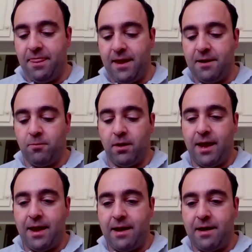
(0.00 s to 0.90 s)
And
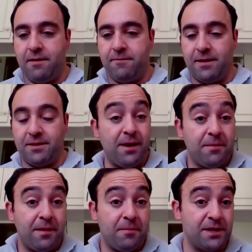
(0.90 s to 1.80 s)
then we'll have,
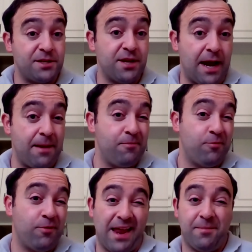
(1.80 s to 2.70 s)
depending on how much
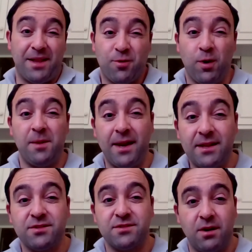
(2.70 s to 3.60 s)
time, we allot about
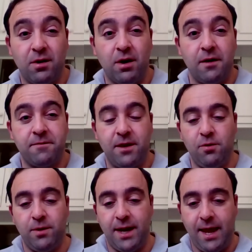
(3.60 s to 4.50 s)
20 minutes or so
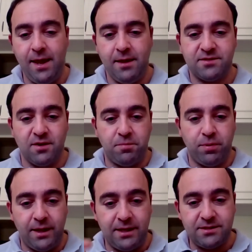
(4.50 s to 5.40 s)
of Q&A.
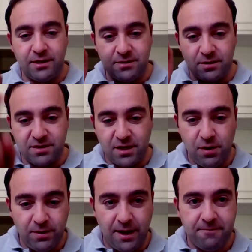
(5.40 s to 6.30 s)
So please,
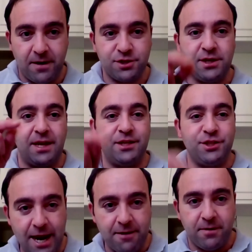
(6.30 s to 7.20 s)
there's a Q&A function
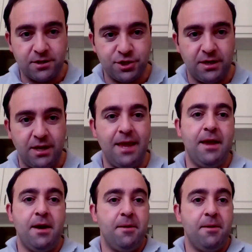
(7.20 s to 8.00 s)
and a chat function.